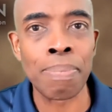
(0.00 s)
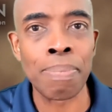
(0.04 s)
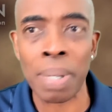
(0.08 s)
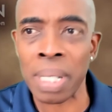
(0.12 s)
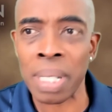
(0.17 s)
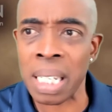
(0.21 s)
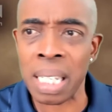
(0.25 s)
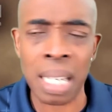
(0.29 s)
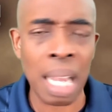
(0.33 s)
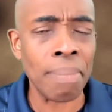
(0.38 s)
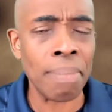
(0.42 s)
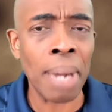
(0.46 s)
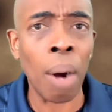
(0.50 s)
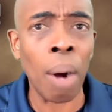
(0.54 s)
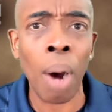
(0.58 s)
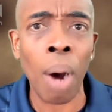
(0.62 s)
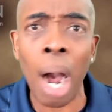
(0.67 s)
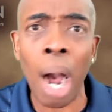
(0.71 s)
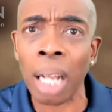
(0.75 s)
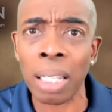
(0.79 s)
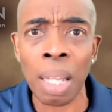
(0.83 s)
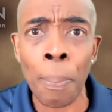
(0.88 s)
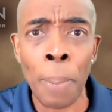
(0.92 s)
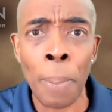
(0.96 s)
But somehow
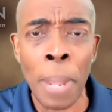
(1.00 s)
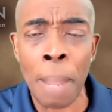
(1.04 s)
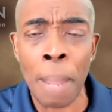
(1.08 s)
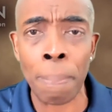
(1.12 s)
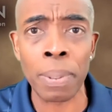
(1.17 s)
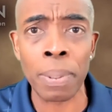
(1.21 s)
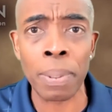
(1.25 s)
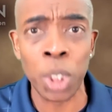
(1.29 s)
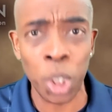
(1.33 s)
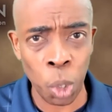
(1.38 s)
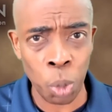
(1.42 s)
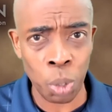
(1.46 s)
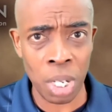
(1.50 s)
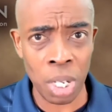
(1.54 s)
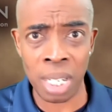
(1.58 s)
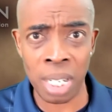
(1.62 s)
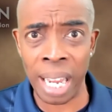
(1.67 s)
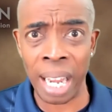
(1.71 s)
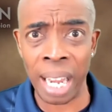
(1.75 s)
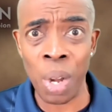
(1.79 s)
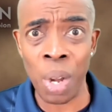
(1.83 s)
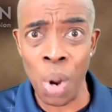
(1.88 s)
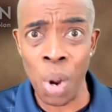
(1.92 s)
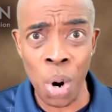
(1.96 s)
other people chose to
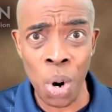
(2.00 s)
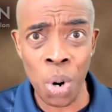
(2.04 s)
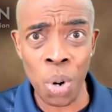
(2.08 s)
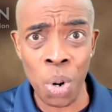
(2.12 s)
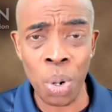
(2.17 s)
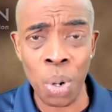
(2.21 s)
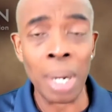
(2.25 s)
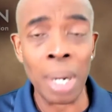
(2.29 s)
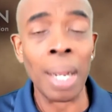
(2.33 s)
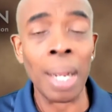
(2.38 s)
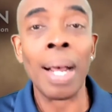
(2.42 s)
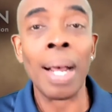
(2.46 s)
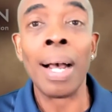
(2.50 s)
say no.